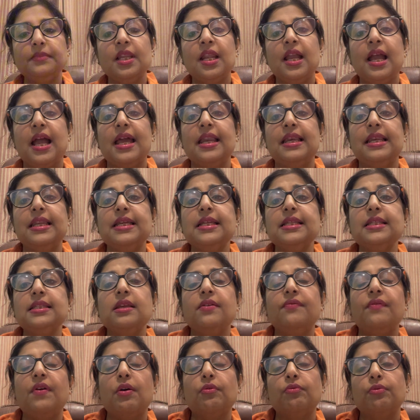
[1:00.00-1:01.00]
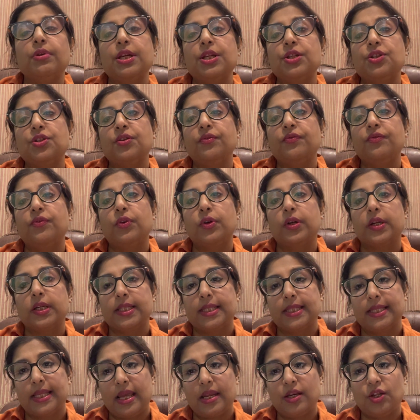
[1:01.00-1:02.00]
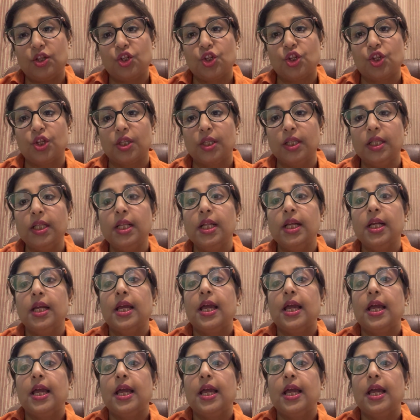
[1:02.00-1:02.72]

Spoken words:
and lays the foundation for essential